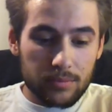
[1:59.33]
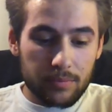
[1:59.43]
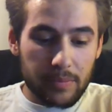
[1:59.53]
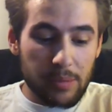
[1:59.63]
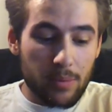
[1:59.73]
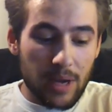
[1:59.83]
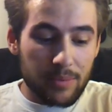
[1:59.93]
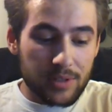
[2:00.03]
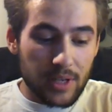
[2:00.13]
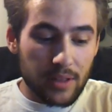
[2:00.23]
People might
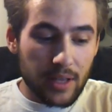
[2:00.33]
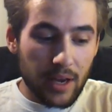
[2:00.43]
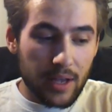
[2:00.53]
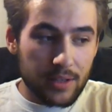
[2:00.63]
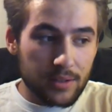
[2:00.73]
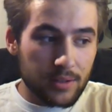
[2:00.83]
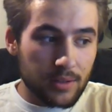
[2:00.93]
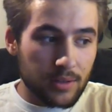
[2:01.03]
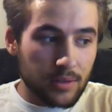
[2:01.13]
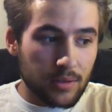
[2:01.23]
mistake that as
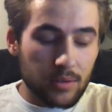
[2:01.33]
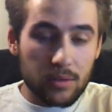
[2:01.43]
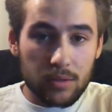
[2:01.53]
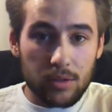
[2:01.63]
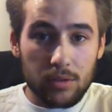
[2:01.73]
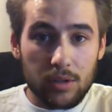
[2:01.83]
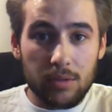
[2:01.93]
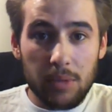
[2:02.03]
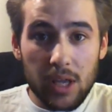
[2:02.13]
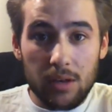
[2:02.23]
you looking
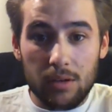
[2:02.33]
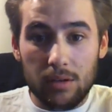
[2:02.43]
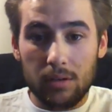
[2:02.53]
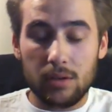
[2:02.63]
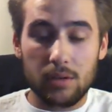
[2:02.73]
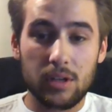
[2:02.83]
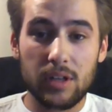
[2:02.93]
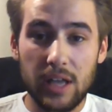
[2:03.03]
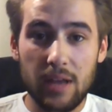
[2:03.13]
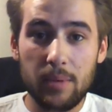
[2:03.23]
mean. You're like
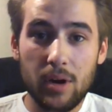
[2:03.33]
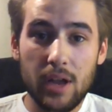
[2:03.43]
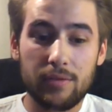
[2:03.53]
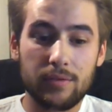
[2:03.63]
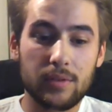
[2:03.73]
an MRF.